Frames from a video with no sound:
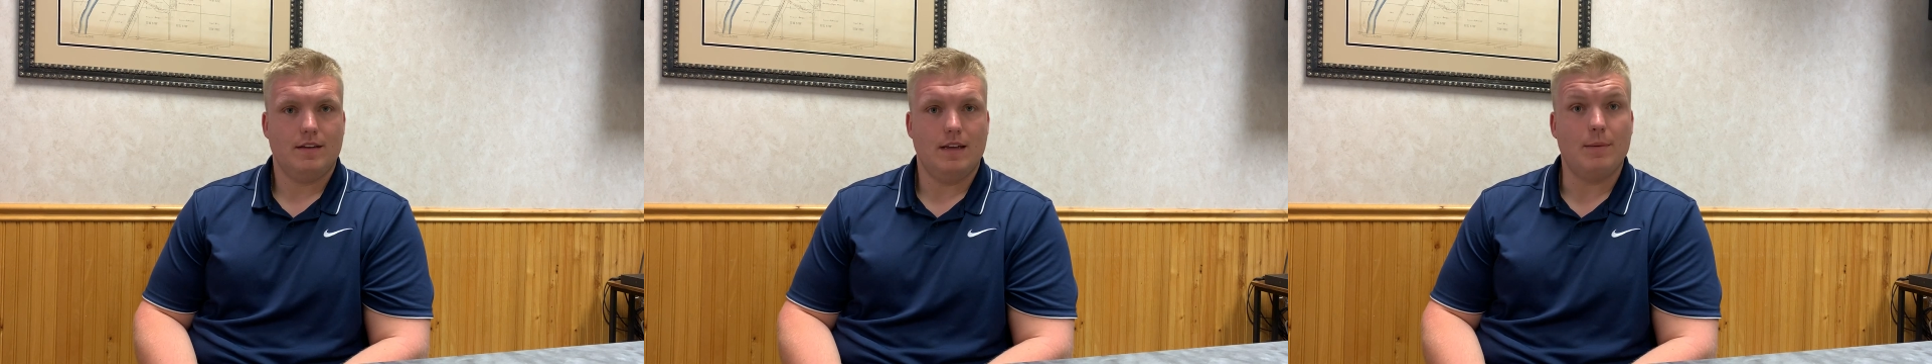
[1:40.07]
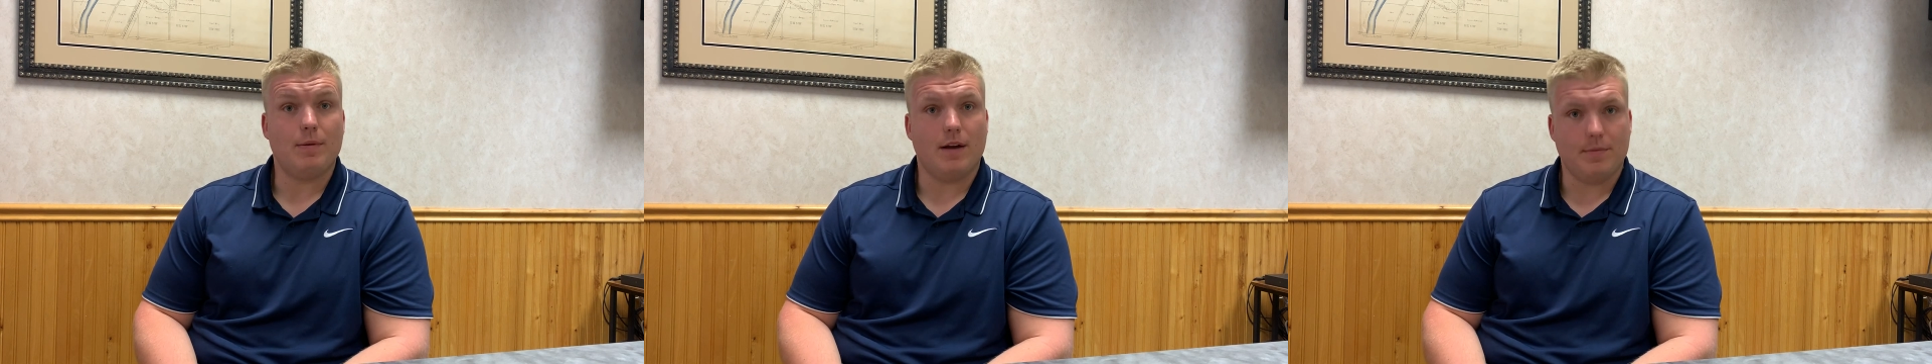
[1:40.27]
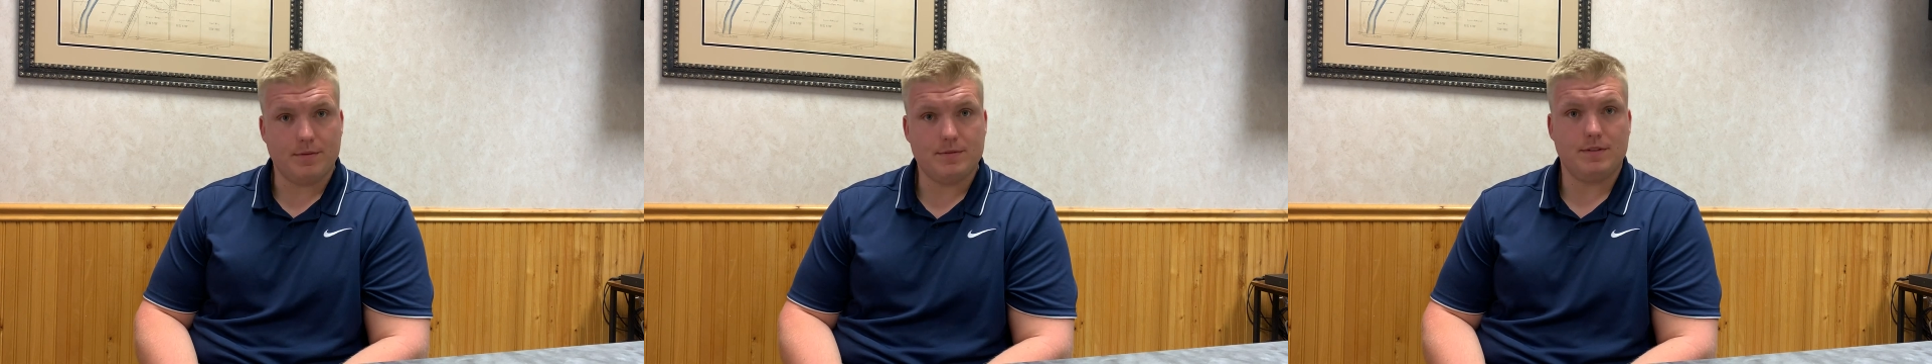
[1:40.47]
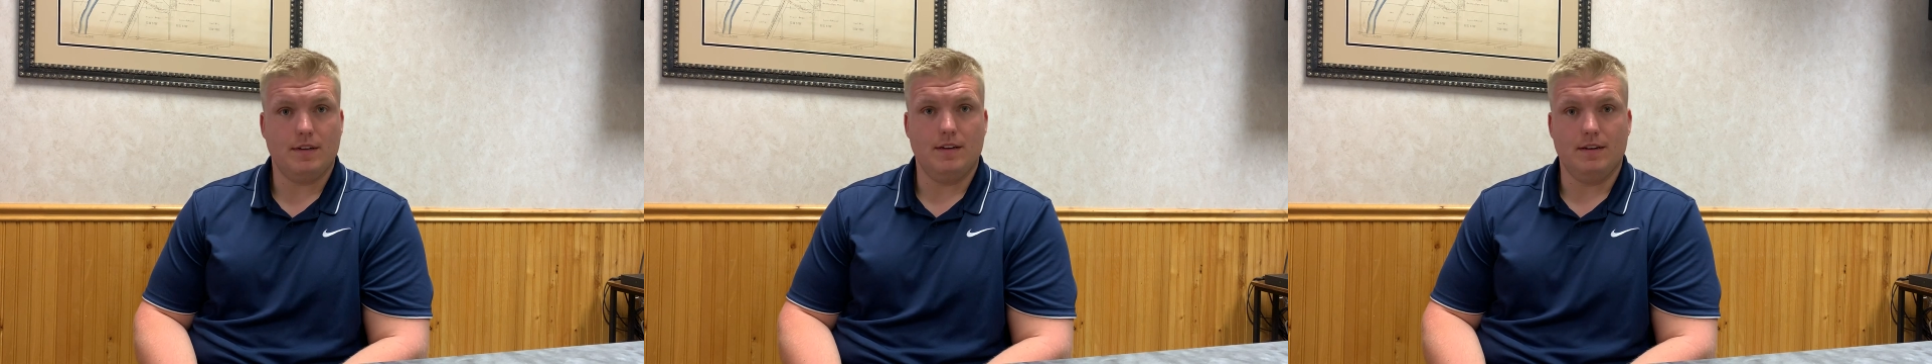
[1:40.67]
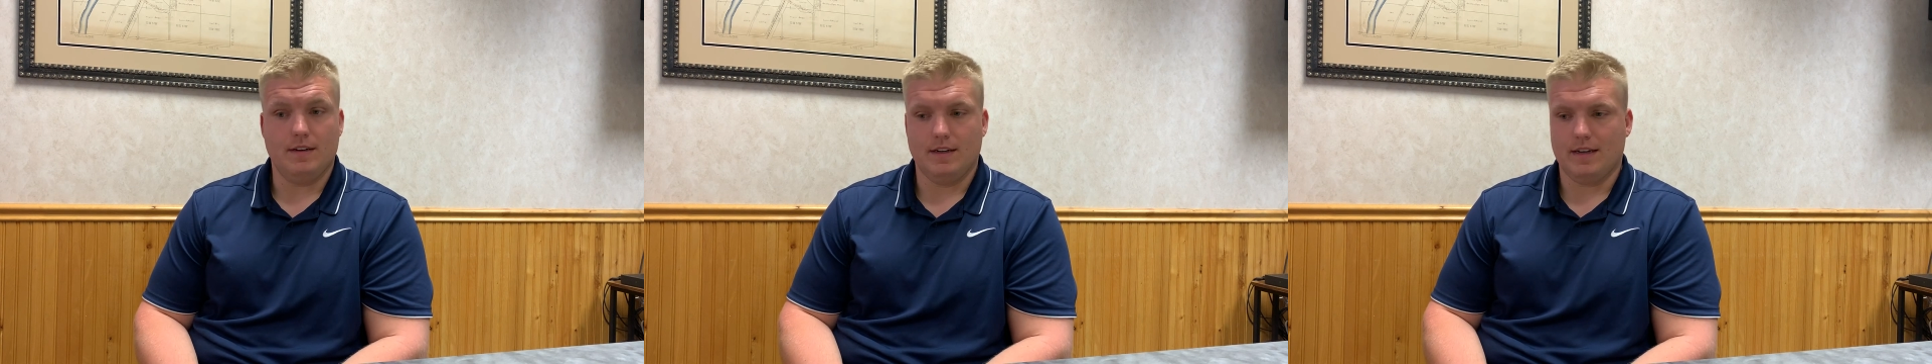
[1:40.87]
hiccups
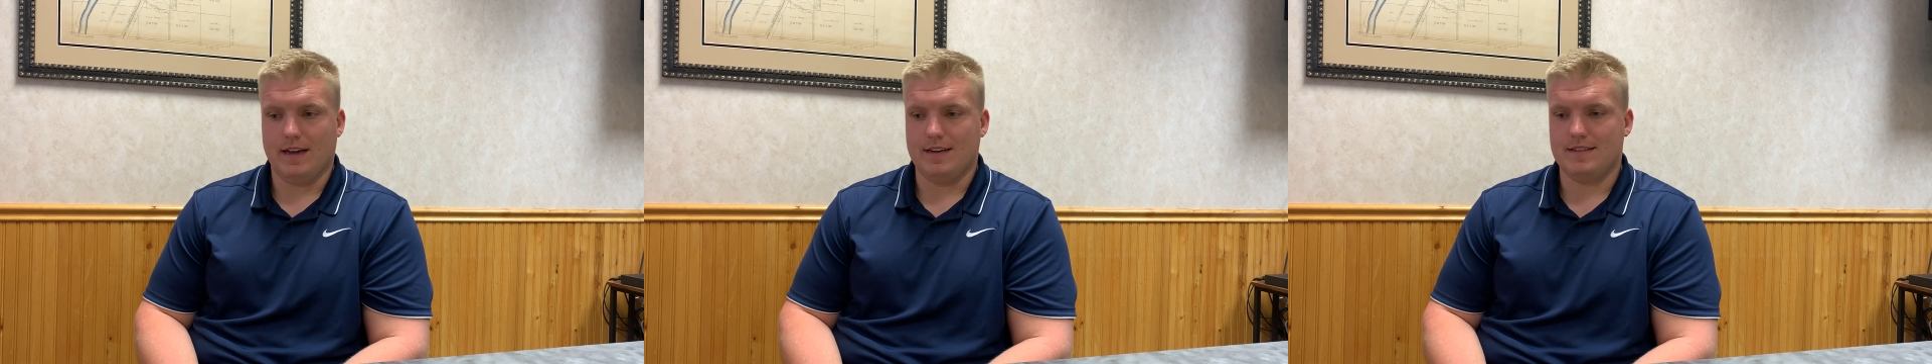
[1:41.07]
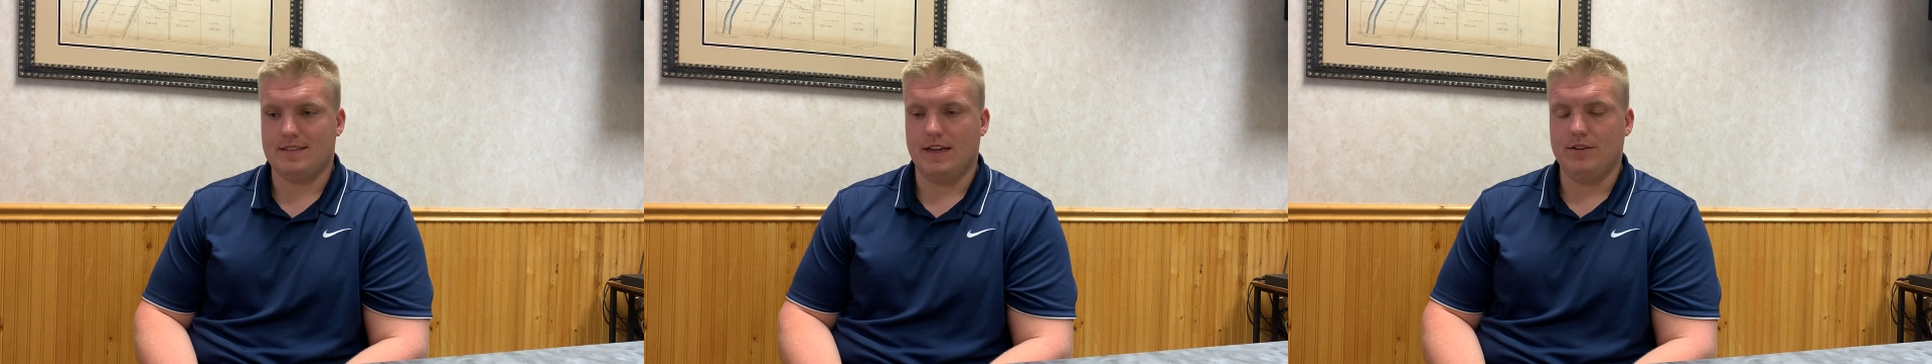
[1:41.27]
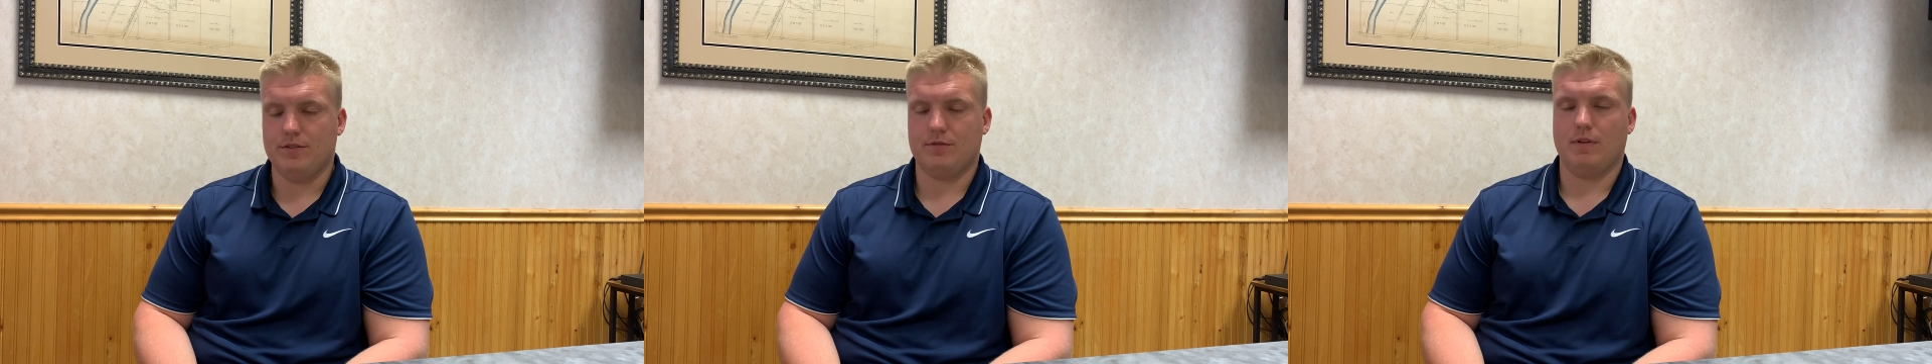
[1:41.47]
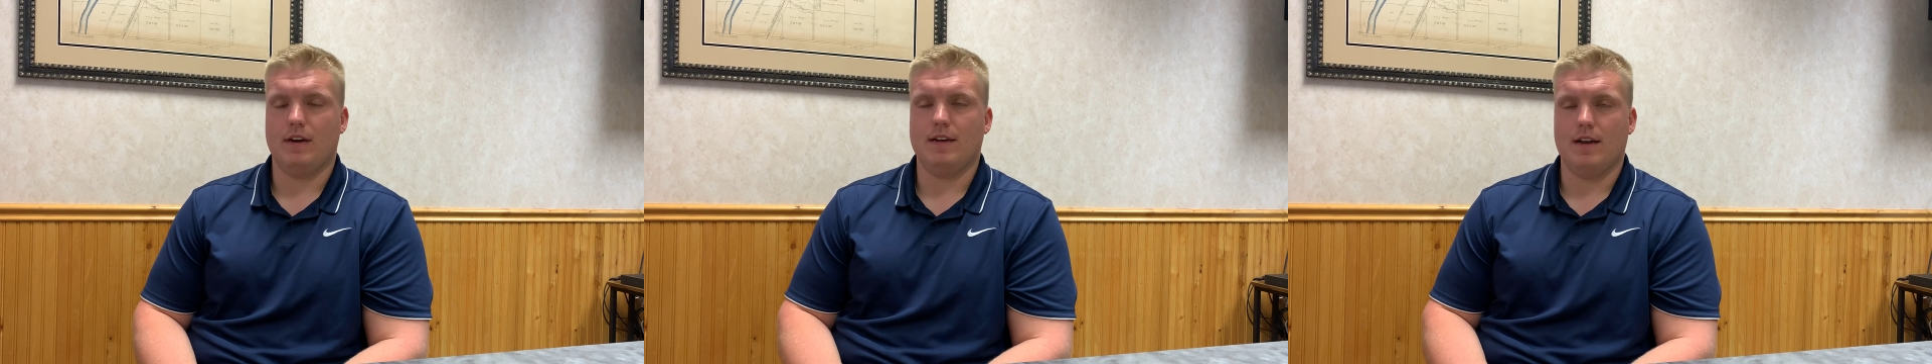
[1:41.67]
and kind of stages right